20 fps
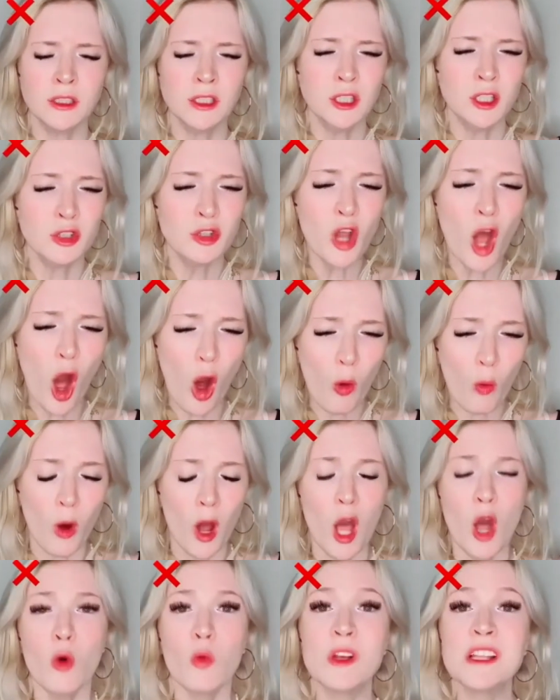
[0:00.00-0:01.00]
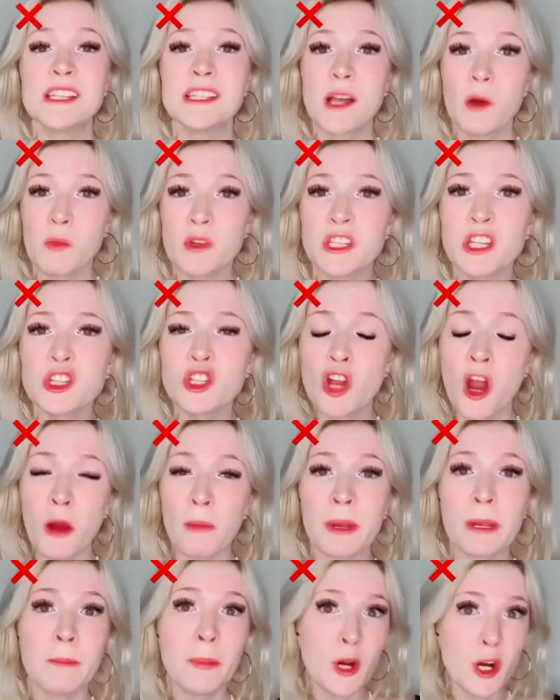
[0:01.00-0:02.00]
No. When someone's a
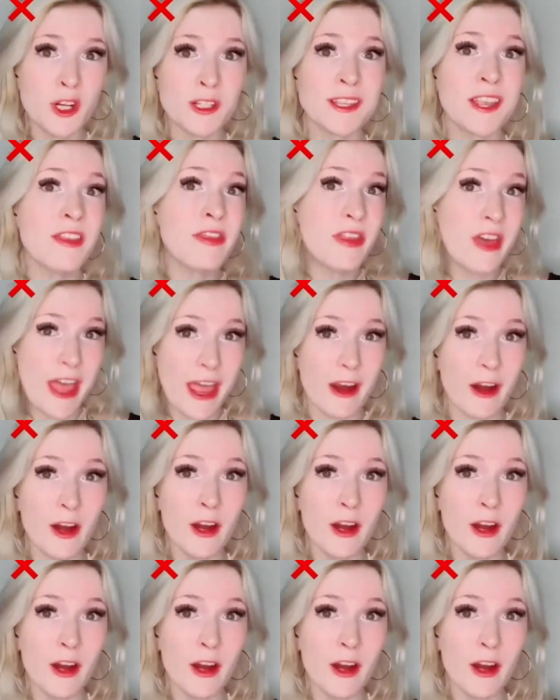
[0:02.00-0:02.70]
charming person, they're...